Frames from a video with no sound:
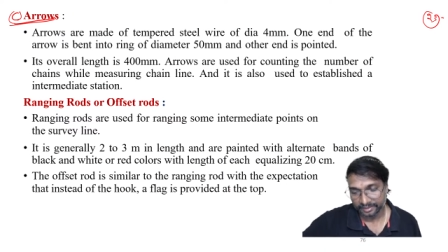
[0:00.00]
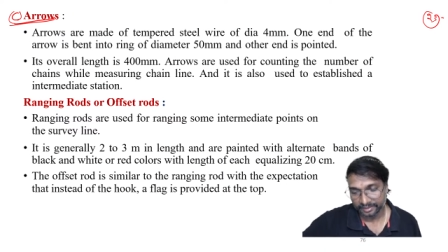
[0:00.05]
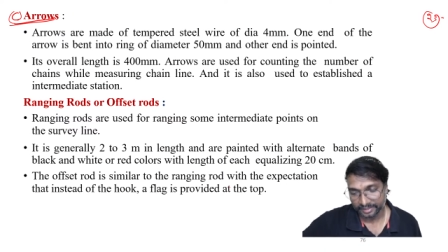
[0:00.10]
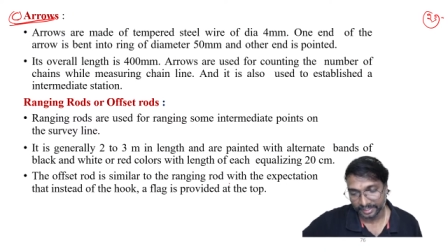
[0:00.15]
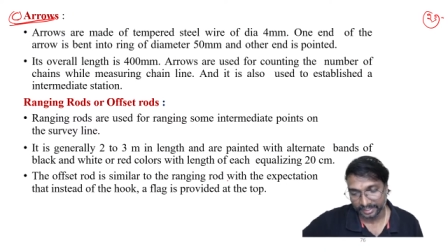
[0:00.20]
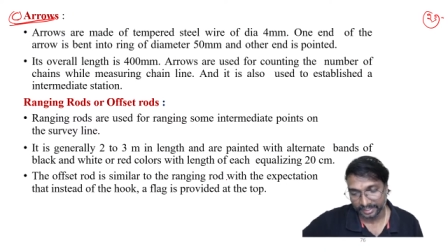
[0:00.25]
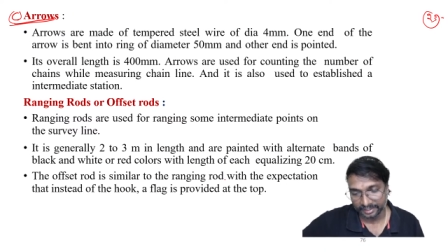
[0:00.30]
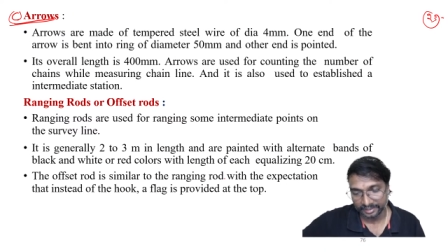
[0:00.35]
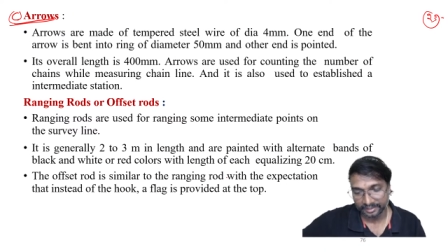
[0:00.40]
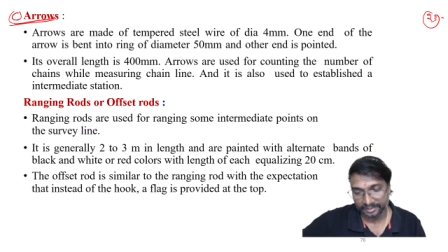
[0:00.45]

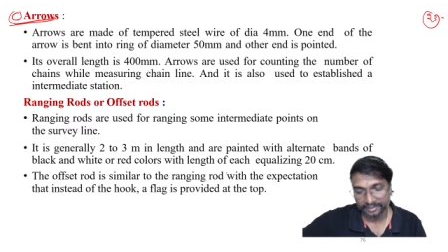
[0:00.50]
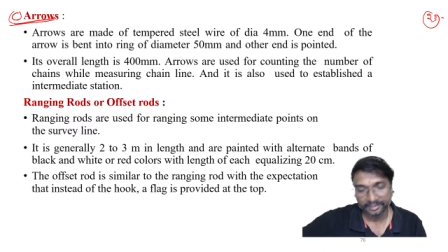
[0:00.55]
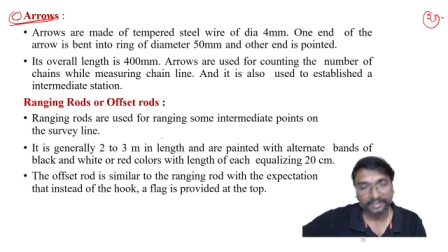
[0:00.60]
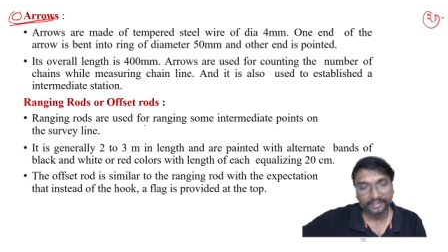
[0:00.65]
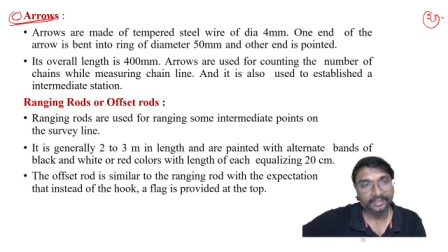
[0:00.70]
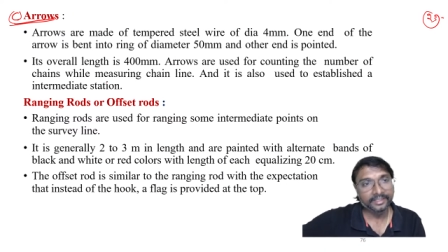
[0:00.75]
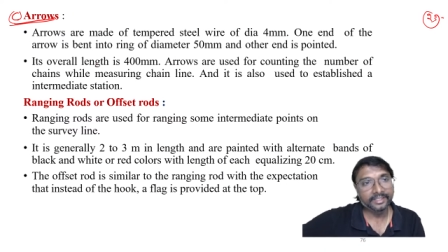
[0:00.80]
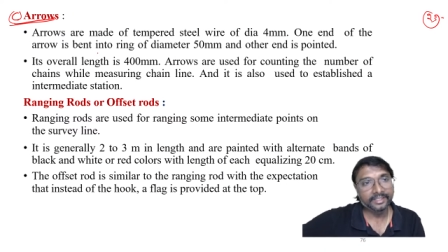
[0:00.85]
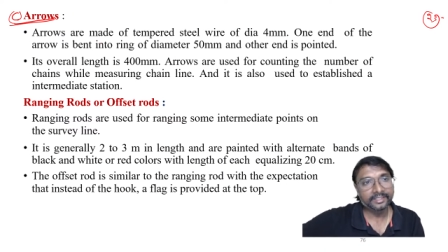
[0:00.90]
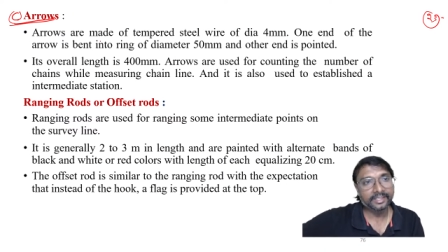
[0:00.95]
Yeah,
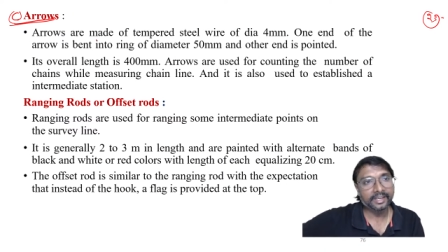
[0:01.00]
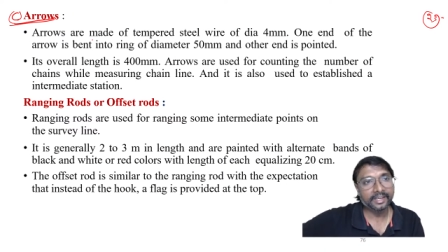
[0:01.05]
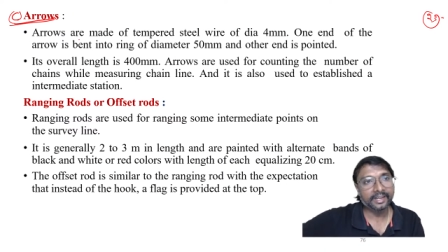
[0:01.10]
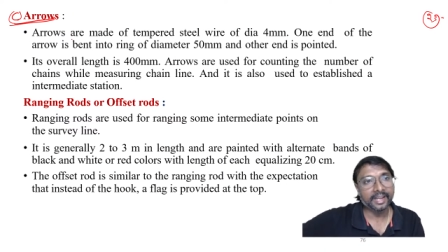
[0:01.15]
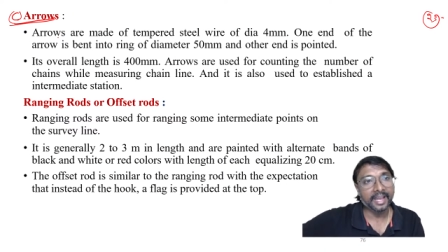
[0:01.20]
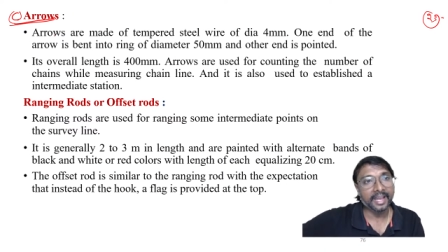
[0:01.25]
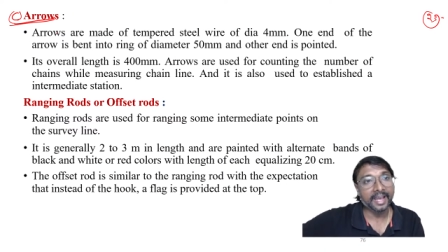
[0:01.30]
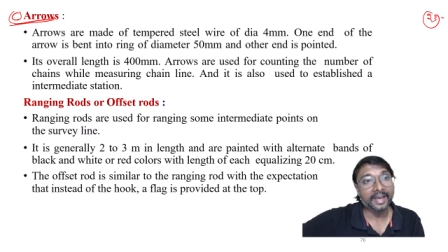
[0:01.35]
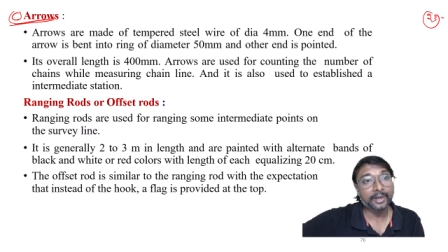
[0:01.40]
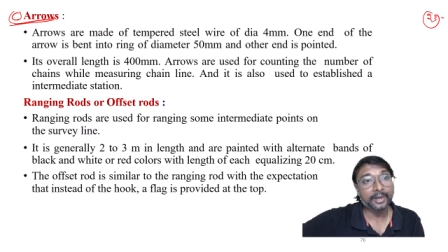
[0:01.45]
these are
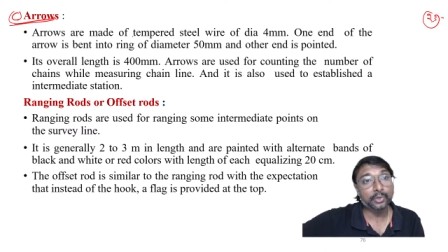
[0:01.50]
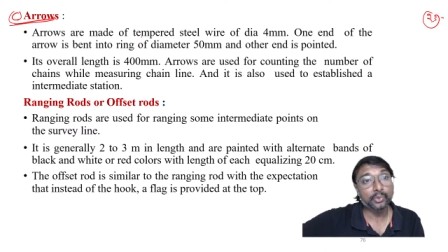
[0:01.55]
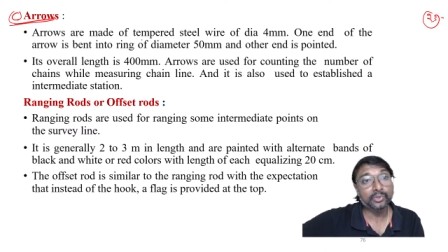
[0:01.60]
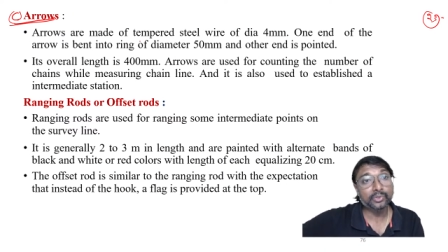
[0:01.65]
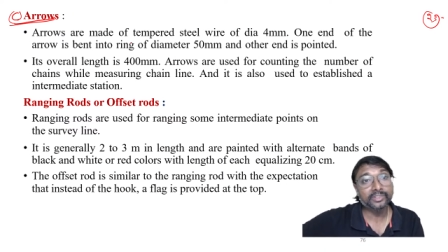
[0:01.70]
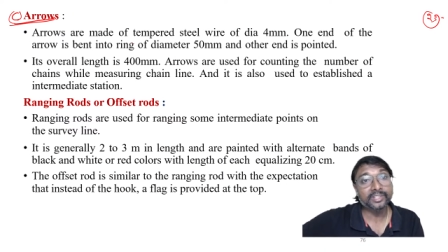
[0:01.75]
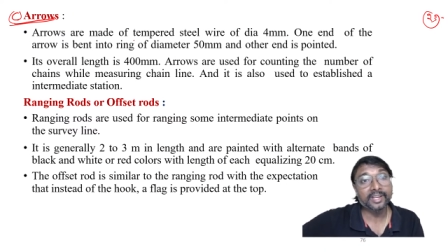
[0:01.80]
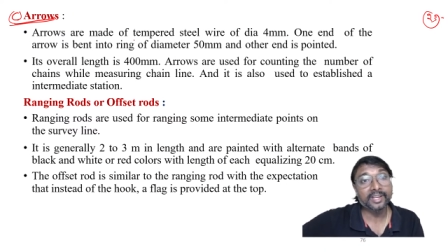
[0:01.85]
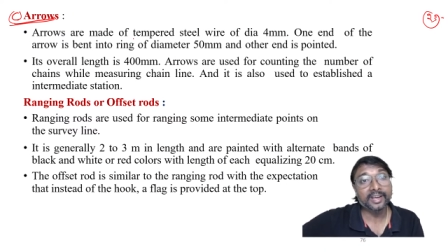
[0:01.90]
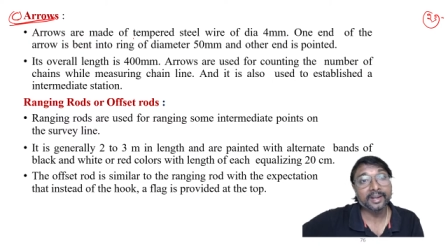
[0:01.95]

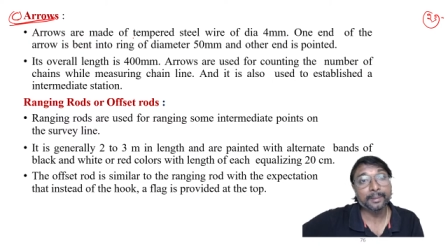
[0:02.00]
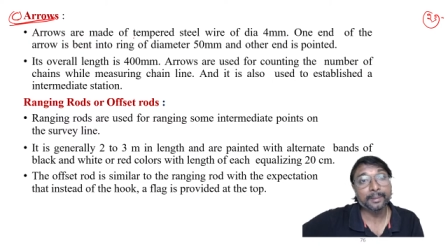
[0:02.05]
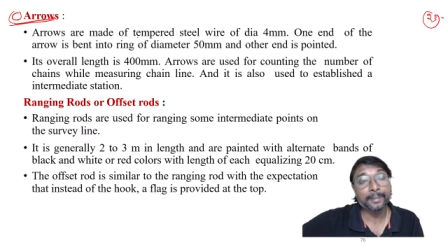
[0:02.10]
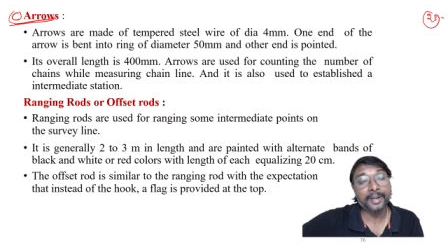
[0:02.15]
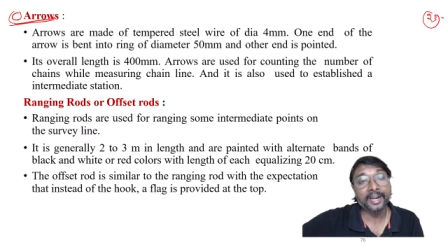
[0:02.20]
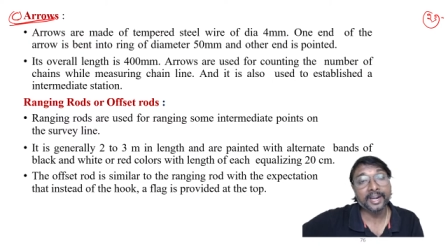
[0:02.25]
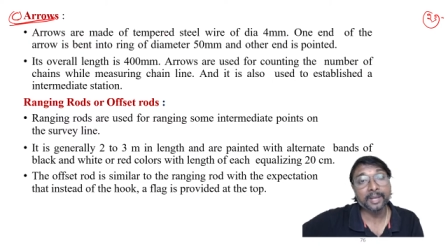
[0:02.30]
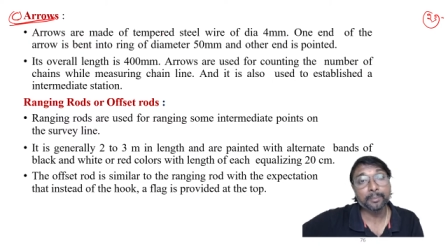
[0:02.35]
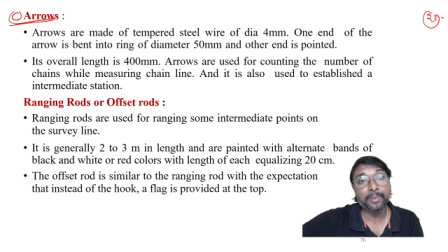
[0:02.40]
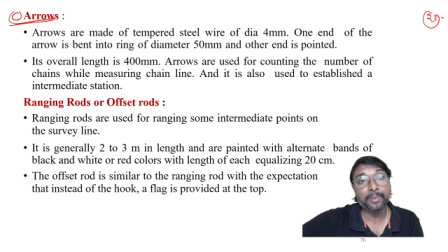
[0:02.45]
arrows are
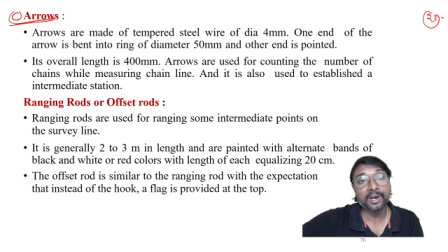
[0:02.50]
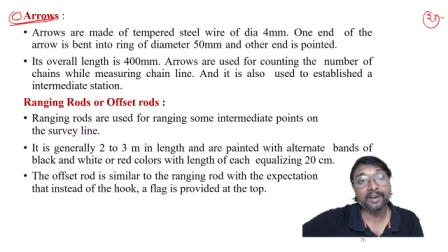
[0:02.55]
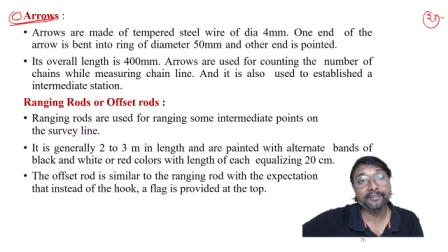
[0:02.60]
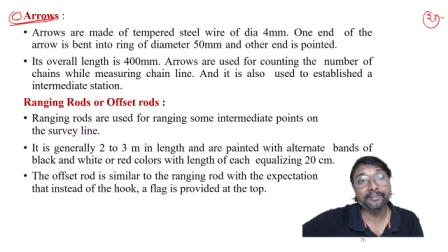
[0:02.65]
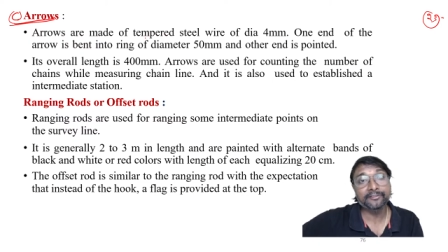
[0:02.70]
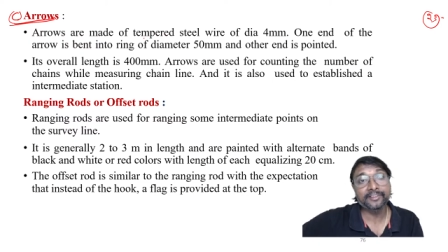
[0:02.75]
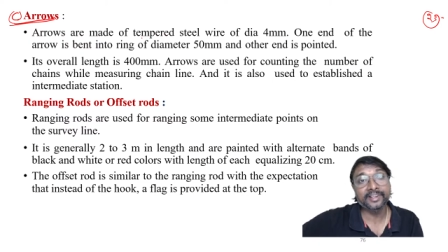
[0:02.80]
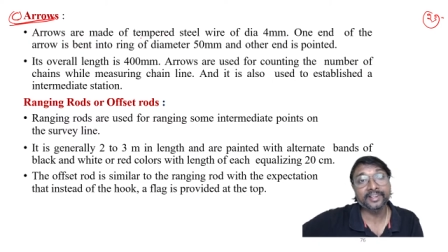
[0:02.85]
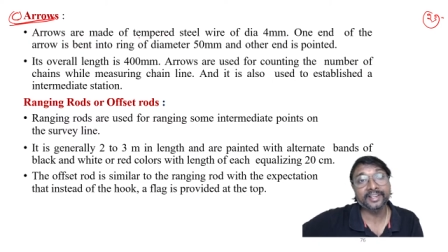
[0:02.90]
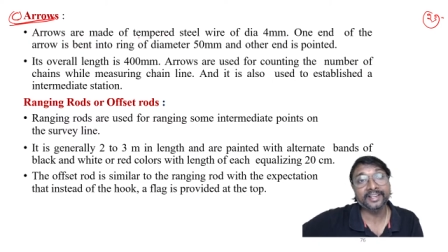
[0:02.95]
made up
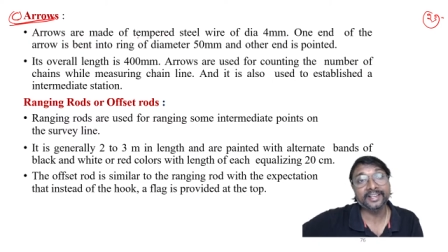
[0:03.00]
of